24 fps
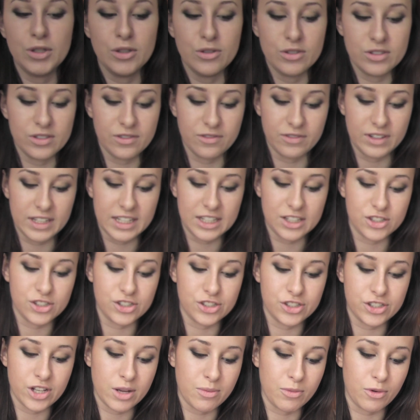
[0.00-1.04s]
beautifully
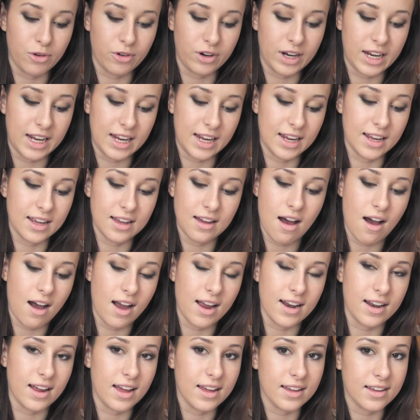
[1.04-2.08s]
shimmery
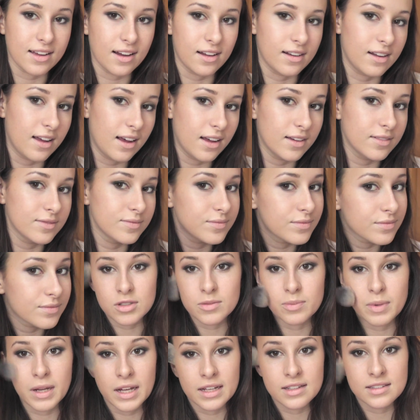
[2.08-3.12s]
highlight colour.
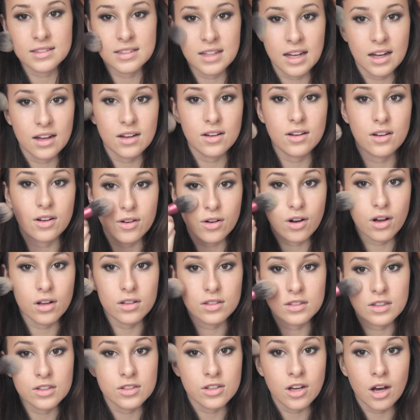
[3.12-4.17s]
Just placing that
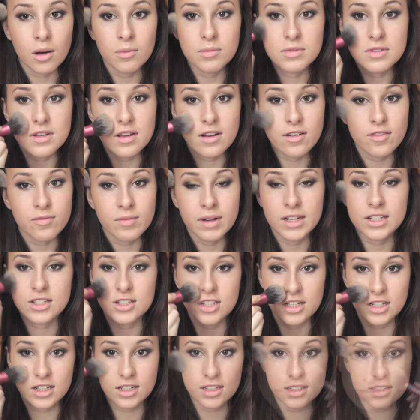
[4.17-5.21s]
across the tops of my
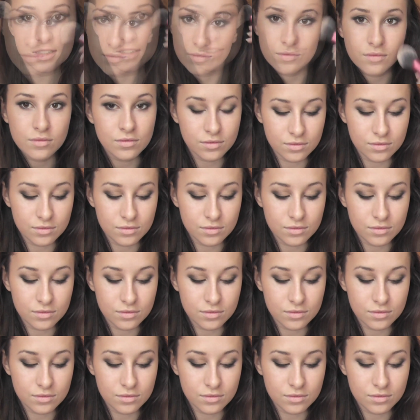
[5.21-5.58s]
cheeks.